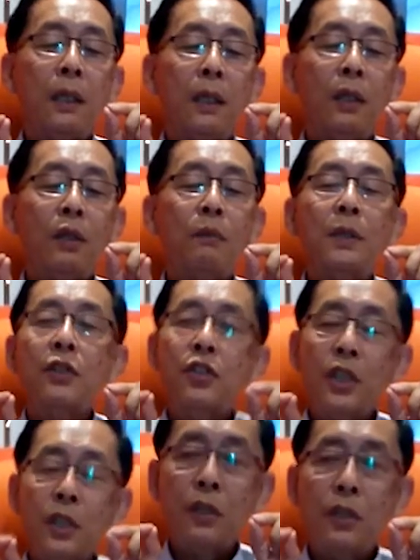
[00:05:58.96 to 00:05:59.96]
the human
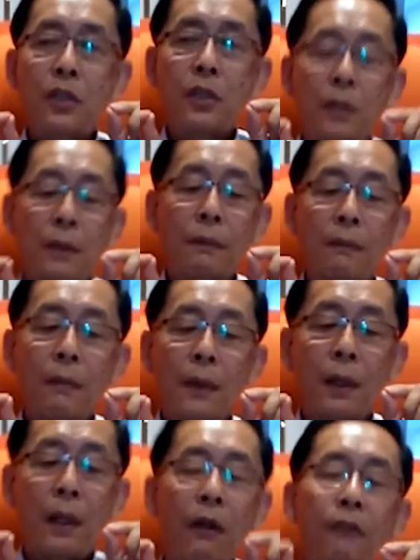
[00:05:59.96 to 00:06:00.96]
genes
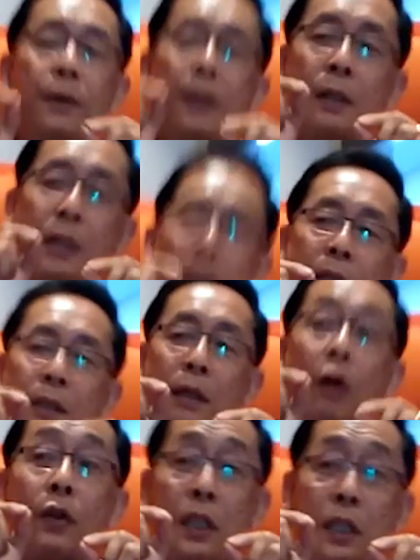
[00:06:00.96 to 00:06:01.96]
have been,
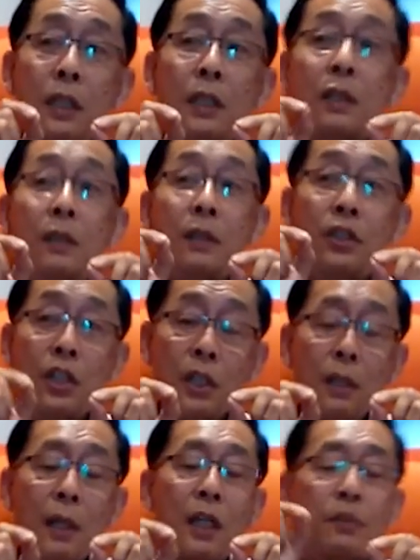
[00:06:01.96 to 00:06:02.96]
or disease gene